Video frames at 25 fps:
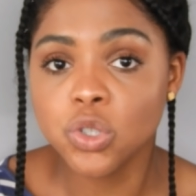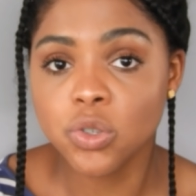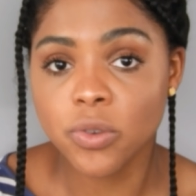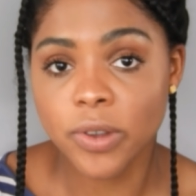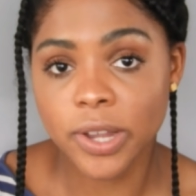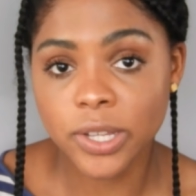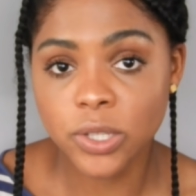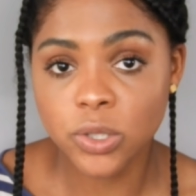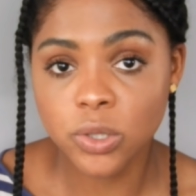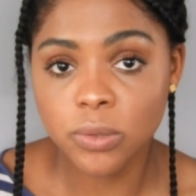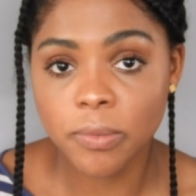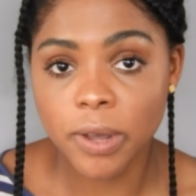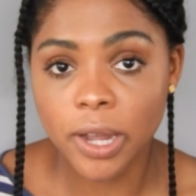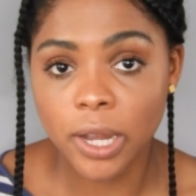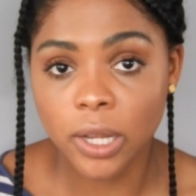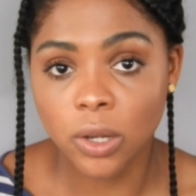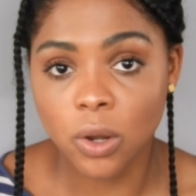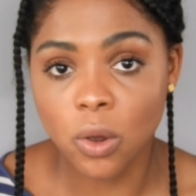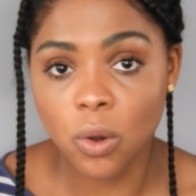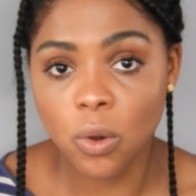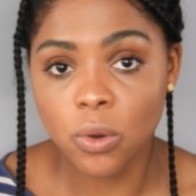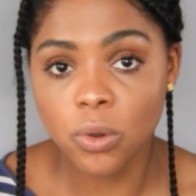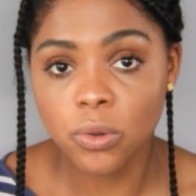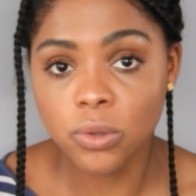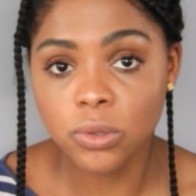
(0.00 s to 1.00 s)
straight to my
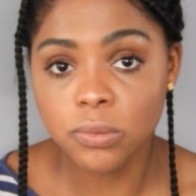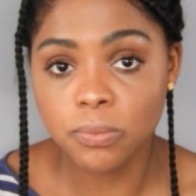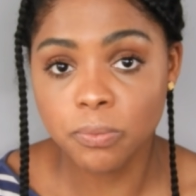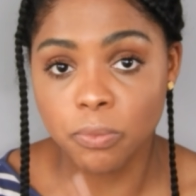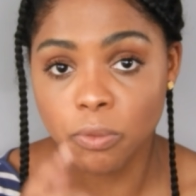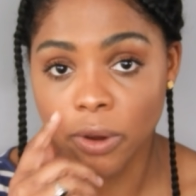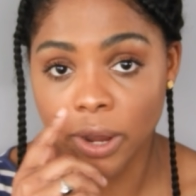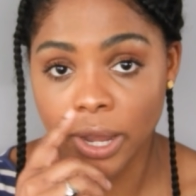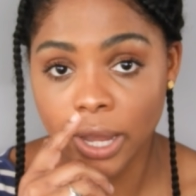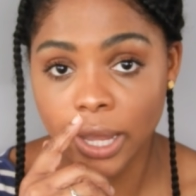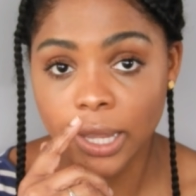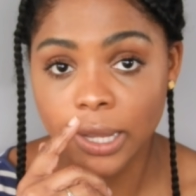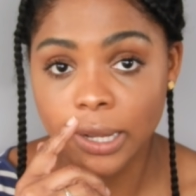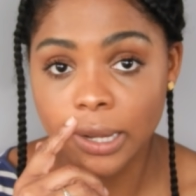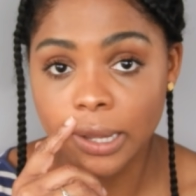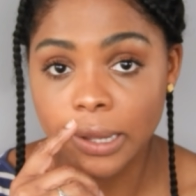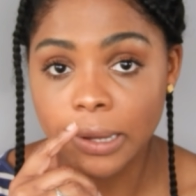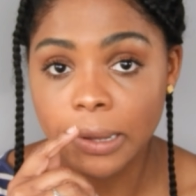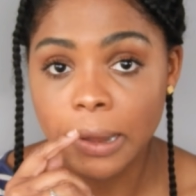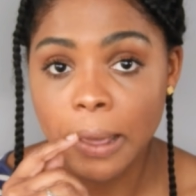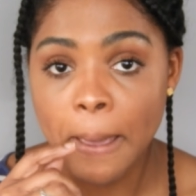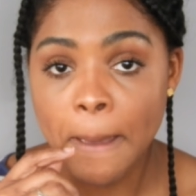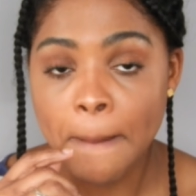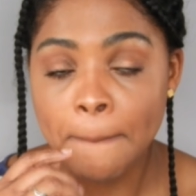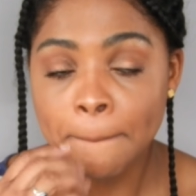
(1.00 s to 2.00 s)
nose, breaking
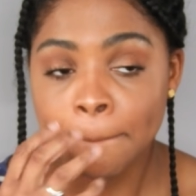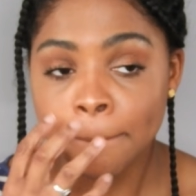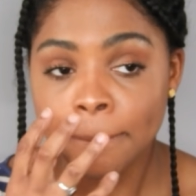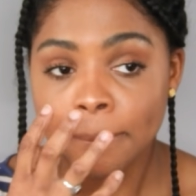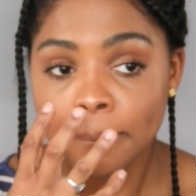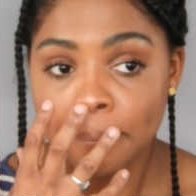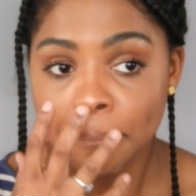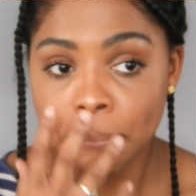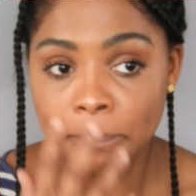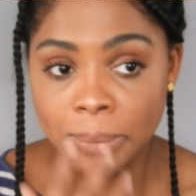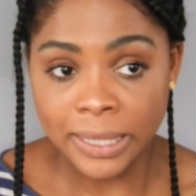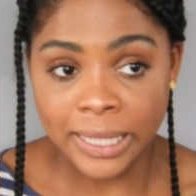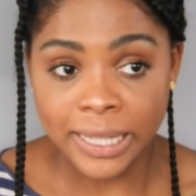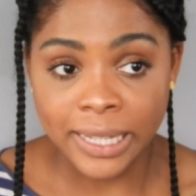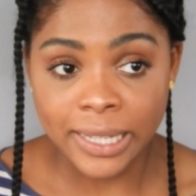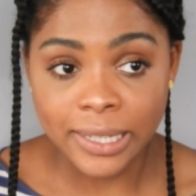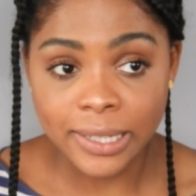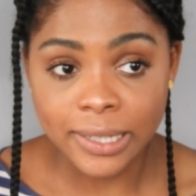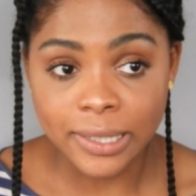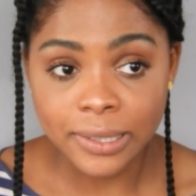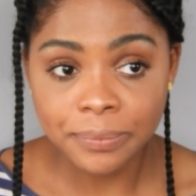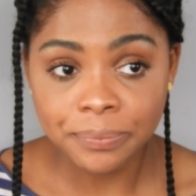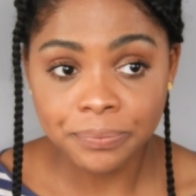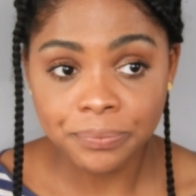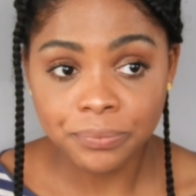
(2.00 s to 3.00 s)
it,
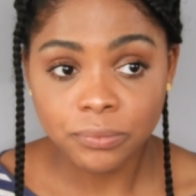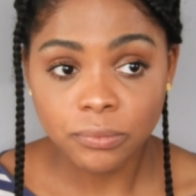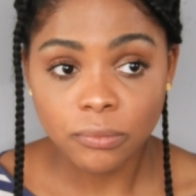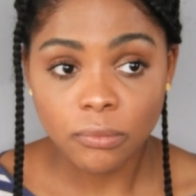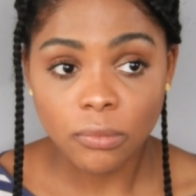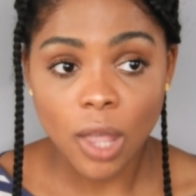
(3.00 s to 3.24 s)
bleeding.